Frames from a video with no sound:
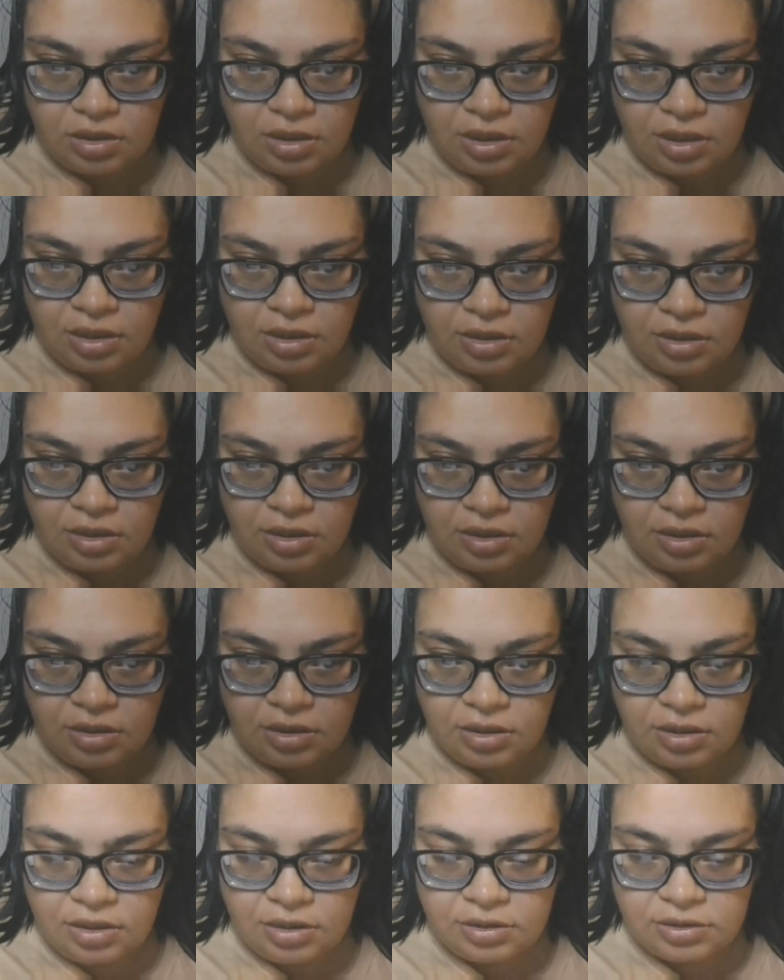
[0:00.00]
and
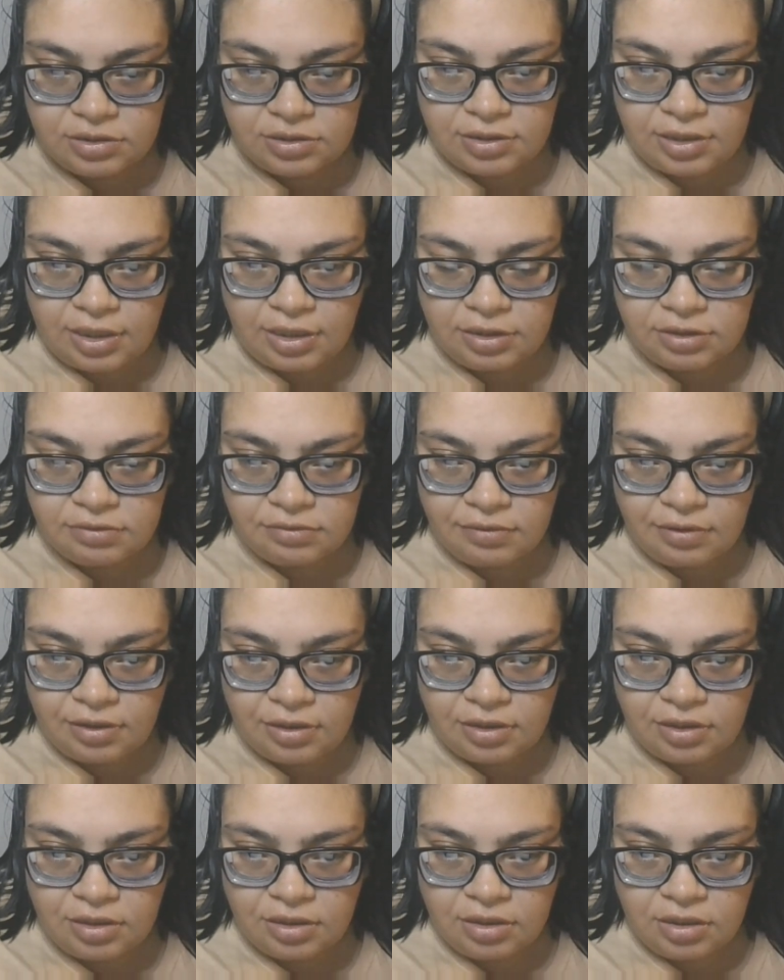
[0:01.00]
is
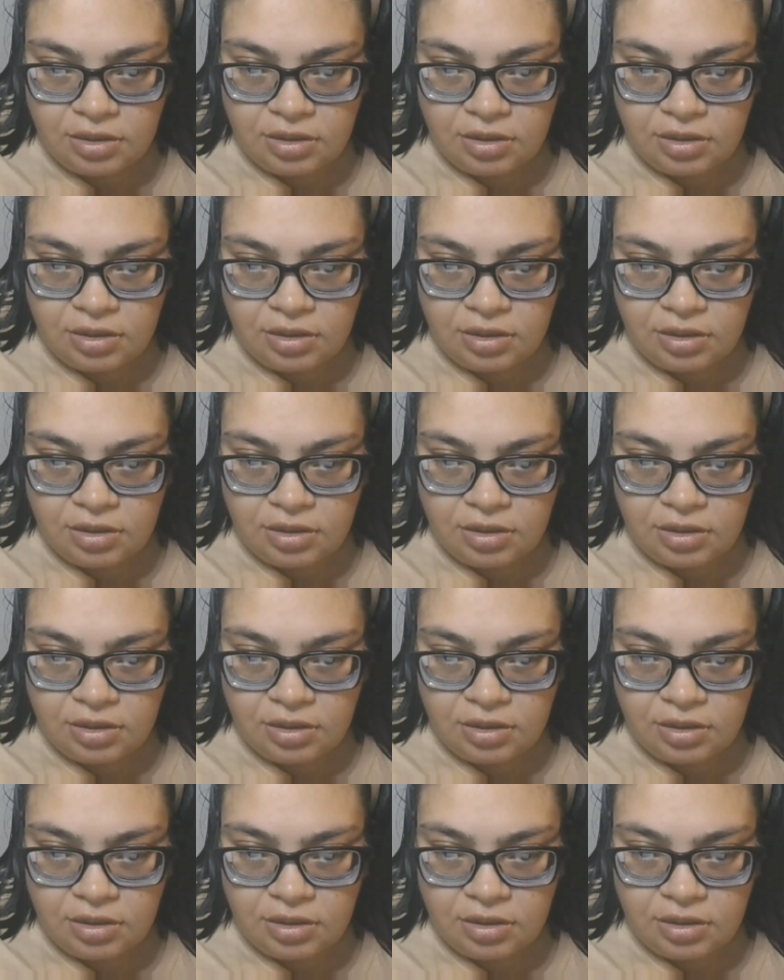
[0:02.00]
satisfied.